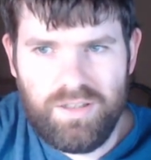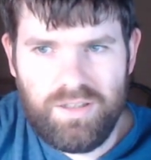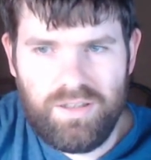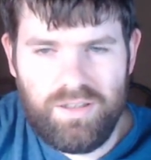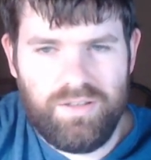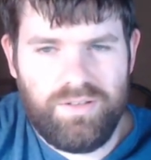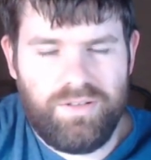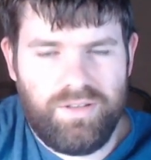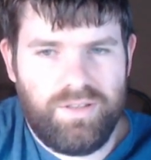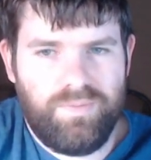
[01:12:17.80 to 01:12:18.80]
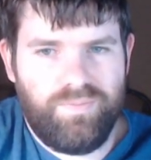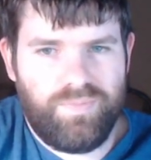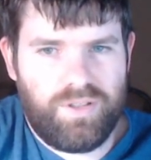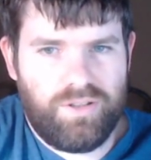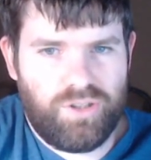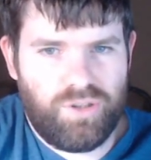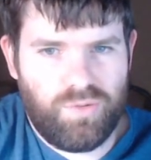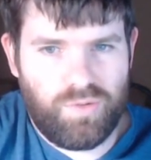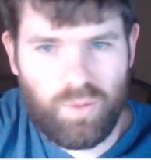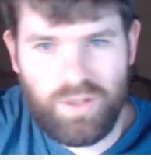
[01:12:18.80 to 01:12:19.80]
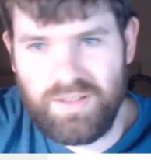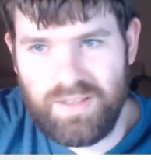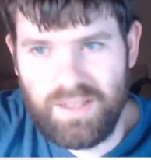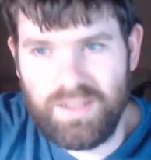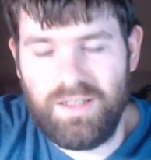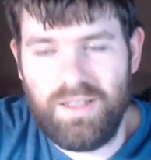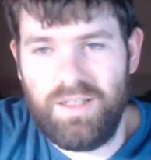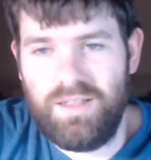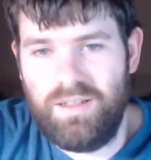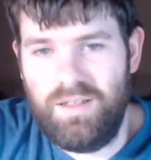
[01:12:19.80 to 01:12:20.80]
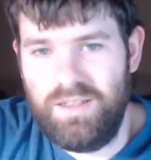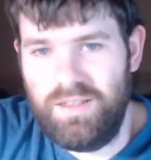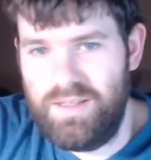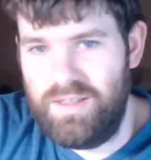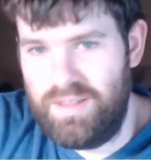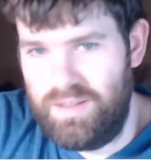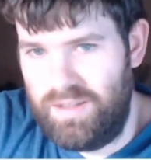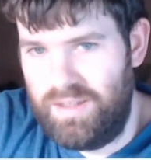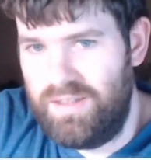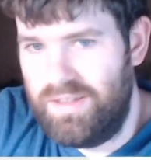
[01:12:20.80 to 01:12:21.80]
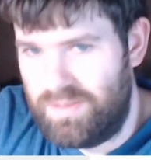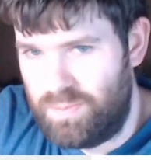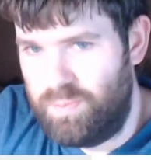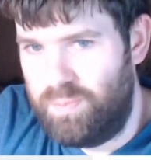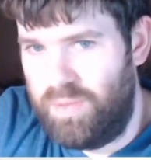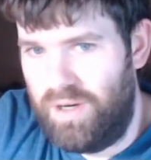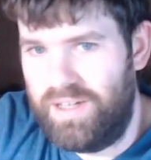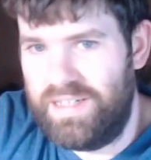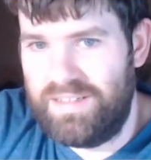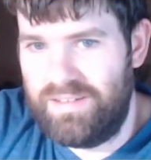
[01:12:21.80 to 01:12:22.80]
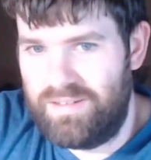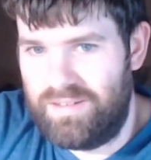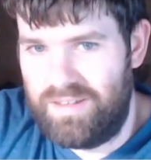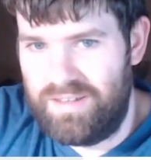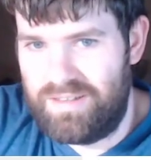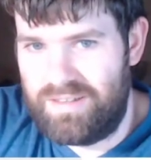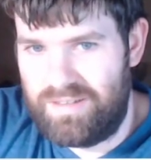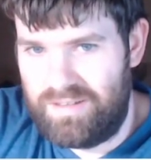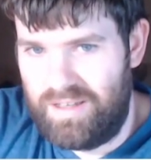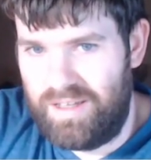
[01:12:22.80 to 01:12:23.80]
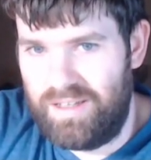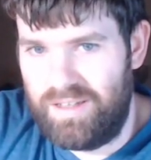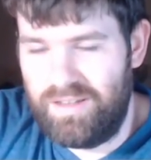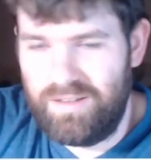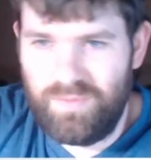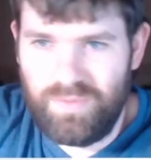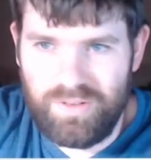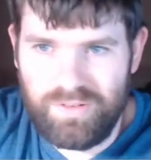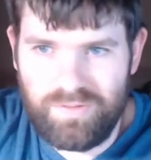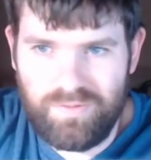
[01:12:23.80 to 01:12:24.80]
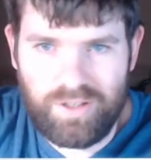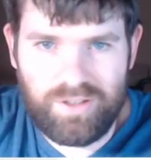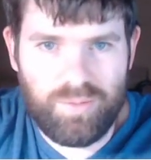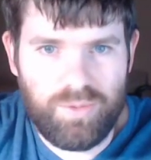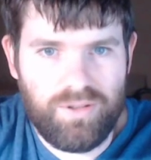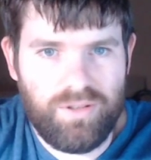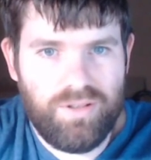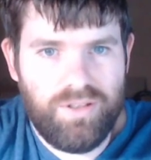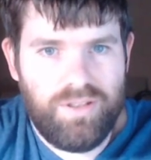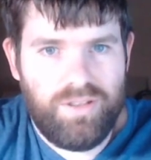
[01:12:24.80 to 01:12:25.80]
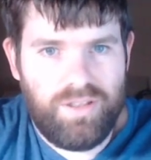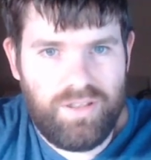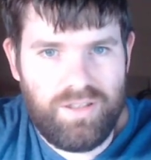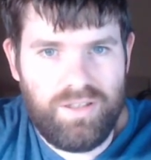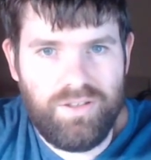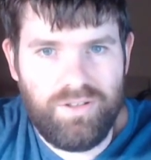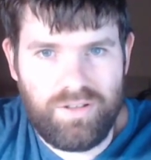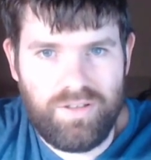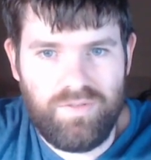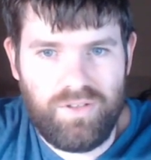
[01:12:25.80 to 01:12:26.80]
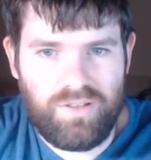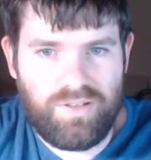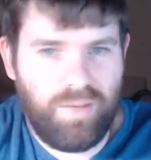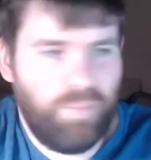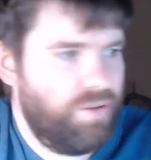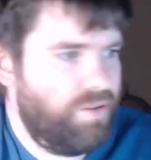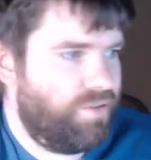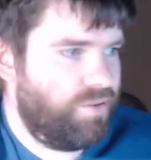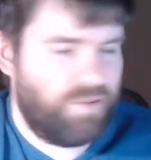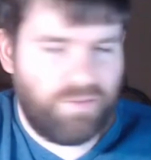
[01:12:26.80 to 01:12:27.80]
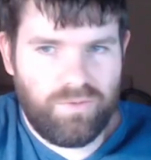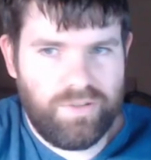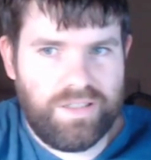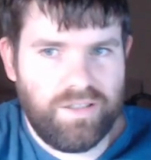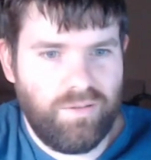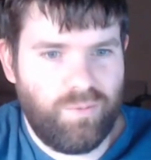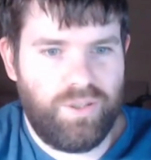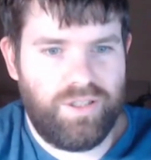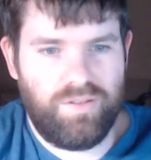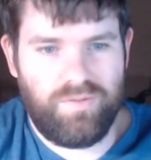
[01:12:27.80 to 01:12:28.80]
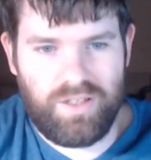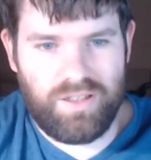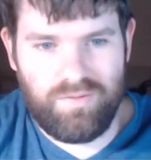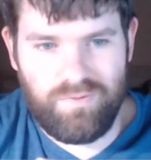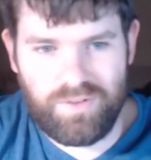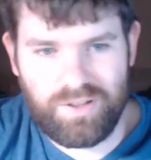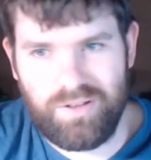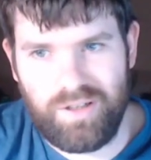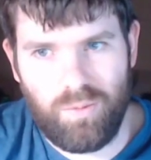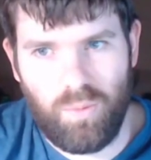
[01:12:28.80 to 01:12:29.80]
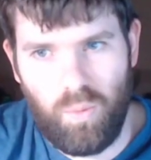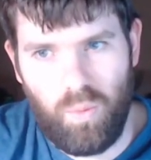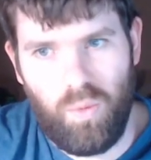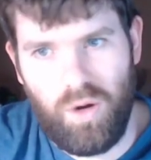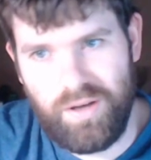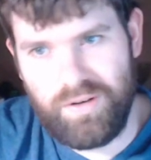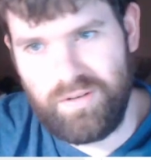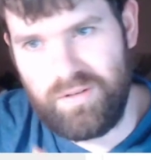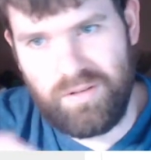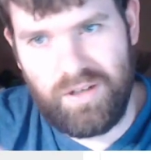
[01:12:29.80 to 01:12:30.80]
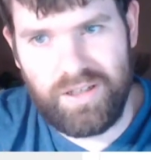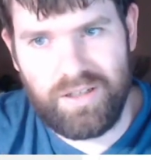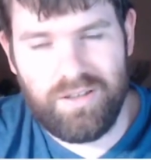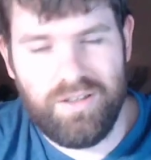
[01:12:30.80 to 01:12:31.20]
it kind of shows what data is behind this this variable in your given example. So it's a really good way of kind of figuring out what like